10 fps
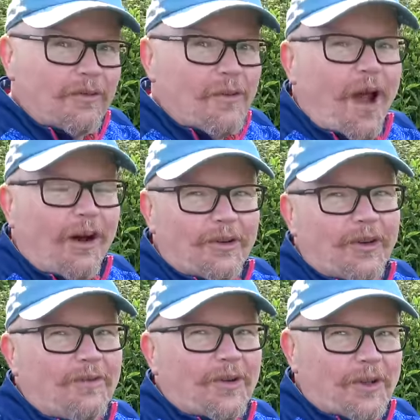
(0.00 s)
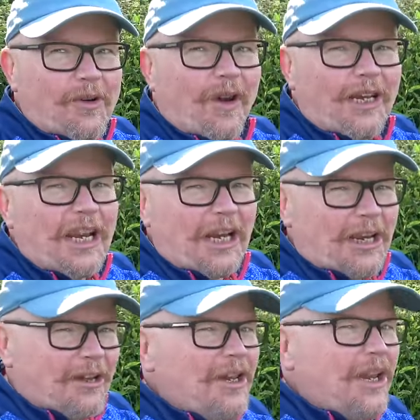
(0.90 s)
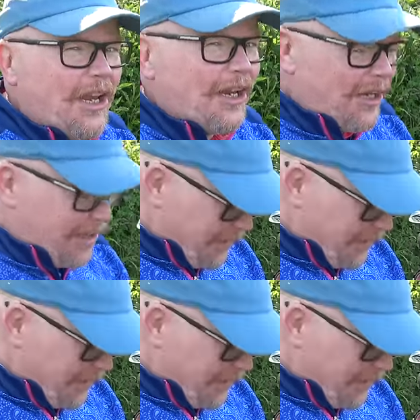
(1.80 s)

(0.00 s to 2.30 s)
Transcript: well, nearly. you nearly, nearly stole nearly, the hole.